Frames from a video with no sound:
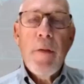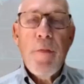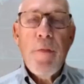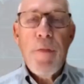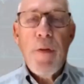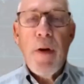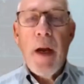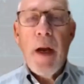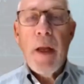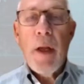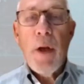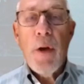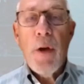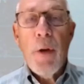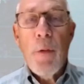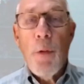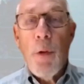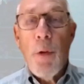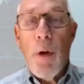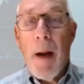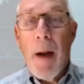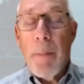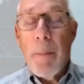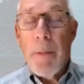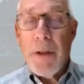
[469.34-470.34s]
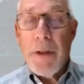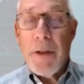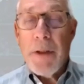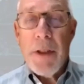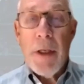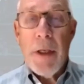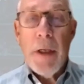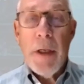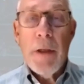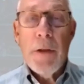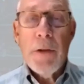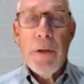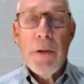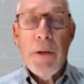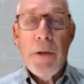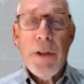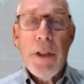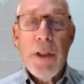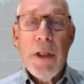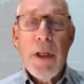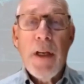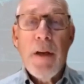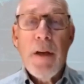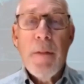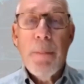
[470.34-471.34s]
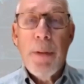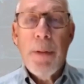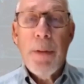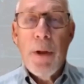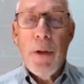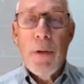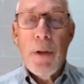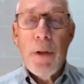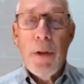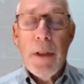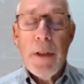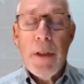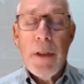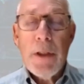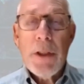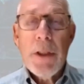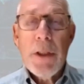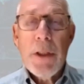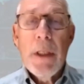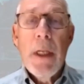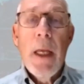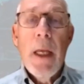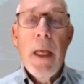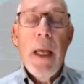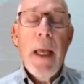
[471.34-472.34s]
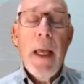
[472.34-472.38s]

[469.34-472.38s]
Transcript: you find good raw materials and components?